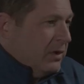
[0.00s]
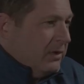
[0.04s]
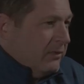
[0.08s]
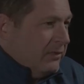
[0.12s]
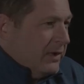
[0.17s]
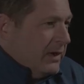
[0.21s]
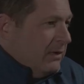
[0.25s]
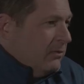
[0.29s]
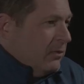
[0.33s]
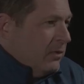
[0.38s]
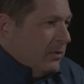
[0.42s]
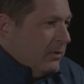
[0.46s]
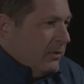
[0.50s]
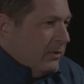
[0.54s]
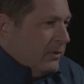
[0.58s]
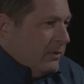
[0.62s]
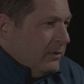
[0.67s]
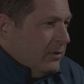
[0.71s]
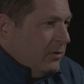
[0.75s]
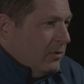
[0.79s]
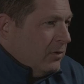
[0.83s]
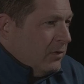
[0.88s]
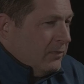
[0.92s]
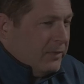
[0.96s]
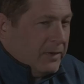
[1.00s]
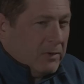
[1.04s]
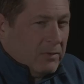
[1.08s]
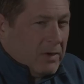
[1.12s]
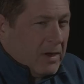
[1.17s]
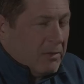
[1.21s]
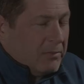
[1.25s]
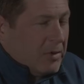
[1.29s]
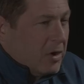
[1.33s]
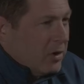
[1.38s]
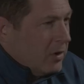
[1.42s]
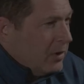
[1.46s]
But if they weren't, you know, if they
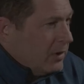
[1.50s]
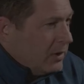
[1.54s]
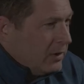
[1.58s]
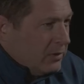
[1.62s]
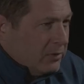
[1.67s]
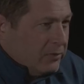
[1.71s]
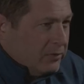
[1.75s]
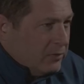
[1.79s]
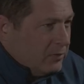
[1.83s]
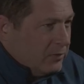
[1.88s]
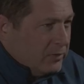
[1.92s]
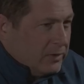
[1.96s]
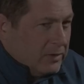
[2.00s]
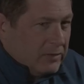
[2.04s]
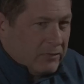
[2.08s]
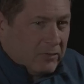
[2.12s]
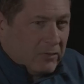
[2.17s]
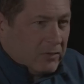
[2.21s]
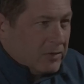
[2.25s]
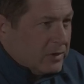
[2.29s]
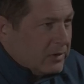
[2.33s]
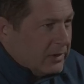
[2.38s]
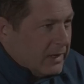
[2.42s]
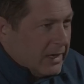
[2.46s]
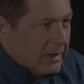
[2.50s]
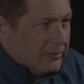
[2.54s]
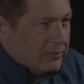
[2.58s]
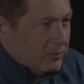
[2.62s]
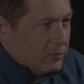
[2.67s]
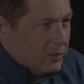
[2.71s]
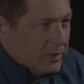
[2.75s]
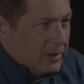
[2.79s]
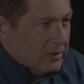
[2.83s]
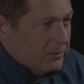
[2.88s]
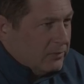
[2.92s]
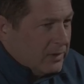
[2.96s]
were out partying or doing this or in
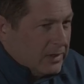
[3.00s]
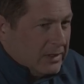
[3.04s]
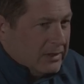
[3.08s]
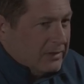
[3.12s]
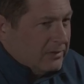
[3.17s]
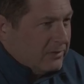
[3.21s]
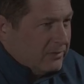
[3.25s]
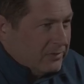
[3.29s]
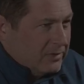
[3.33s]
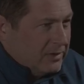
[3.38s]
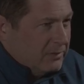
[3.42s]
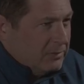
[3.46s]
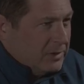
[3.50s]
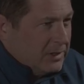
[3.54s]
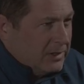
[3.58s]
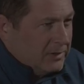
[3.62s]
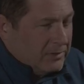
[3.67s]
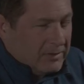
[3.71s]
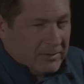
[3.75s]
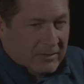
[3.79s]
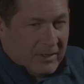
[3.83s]
class or whatever, they didn't see me.